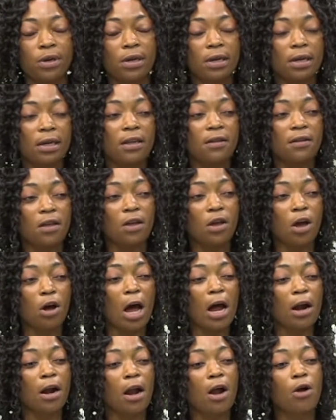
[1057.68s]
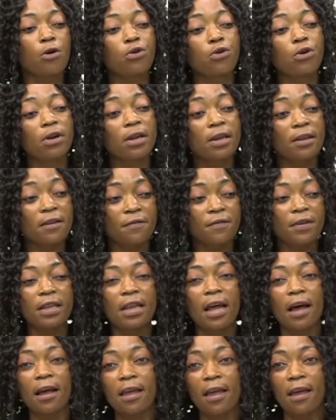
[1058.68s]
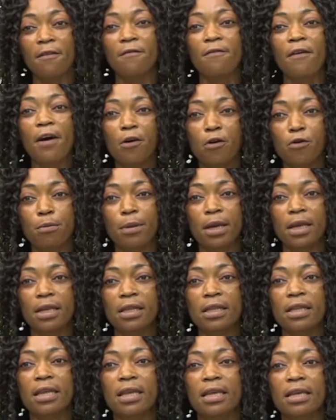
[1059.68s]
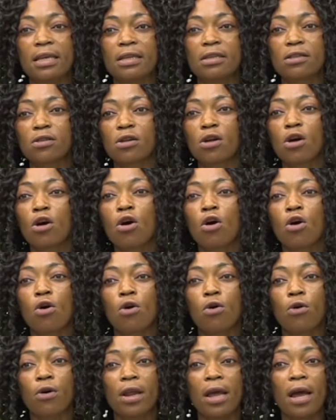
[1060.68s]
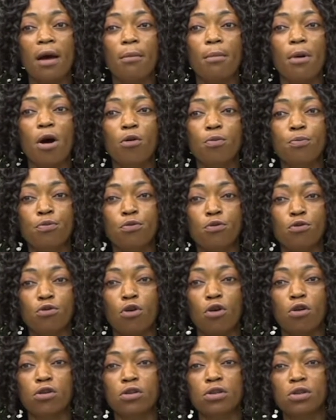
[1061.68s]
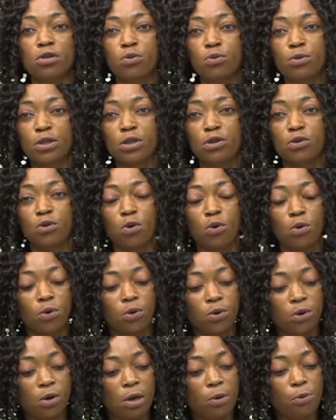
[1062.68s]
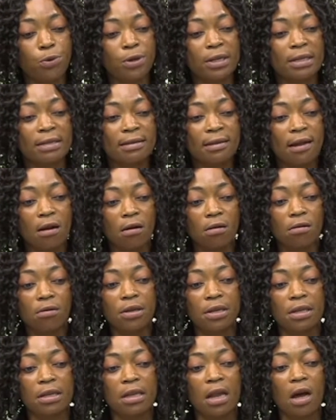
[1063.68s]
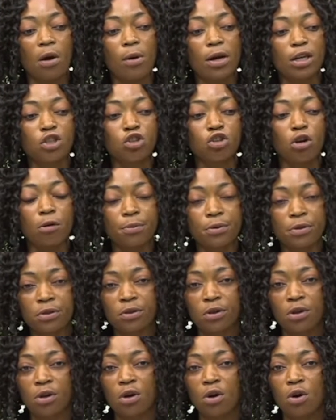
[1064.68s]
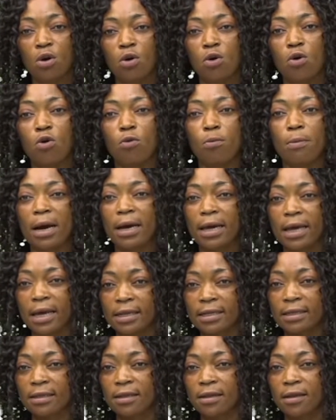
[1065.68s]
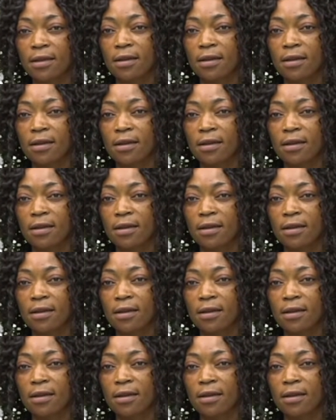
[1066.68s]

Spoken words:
your living environment thinks only about products we sell in our shops or markets.